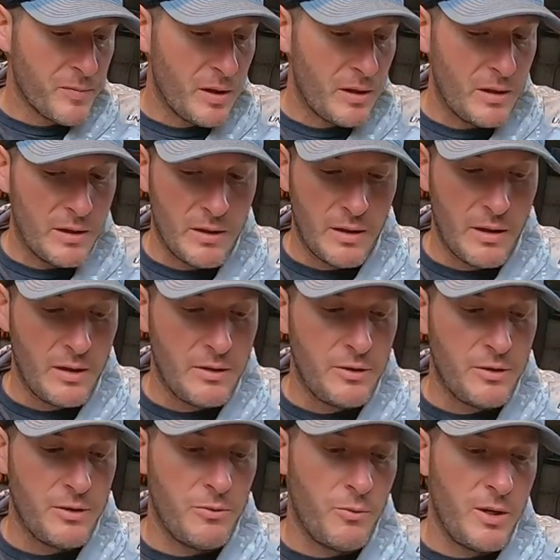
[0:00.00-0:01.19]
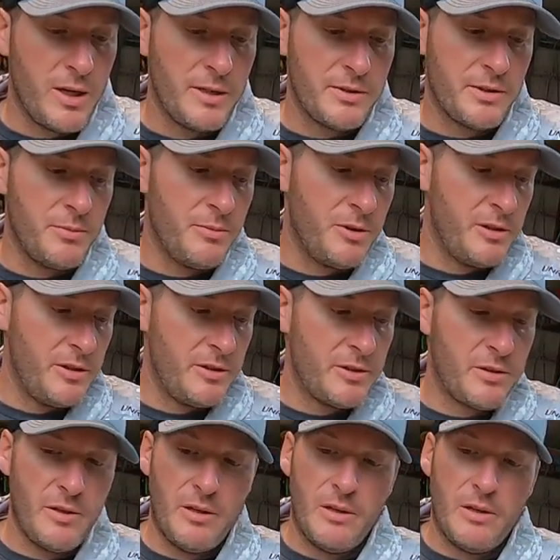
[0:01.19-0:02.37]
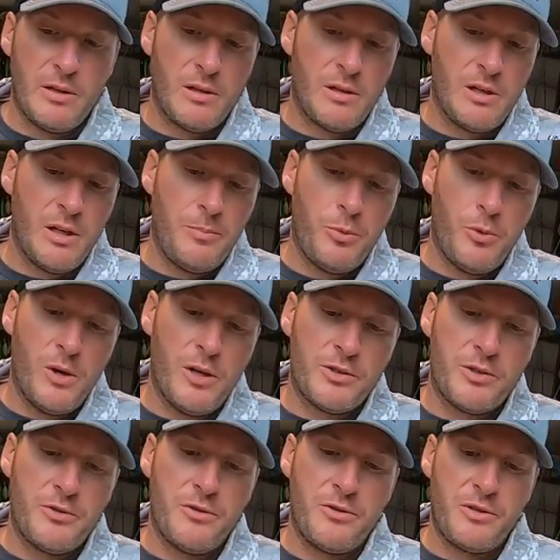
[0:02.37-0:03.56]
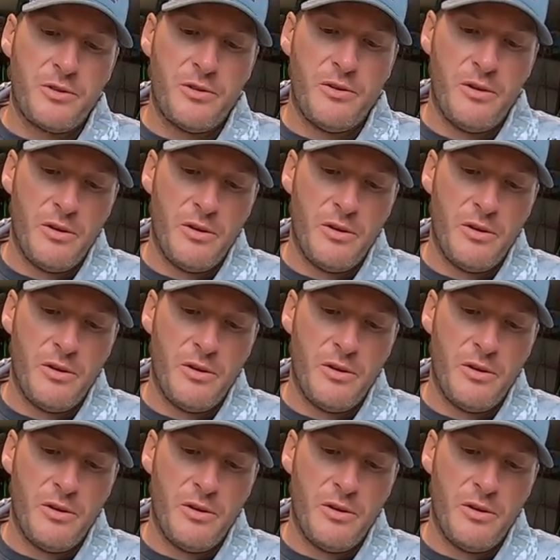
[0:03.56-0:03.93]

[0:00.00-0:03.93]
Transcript: You're going to want some of these cup washers.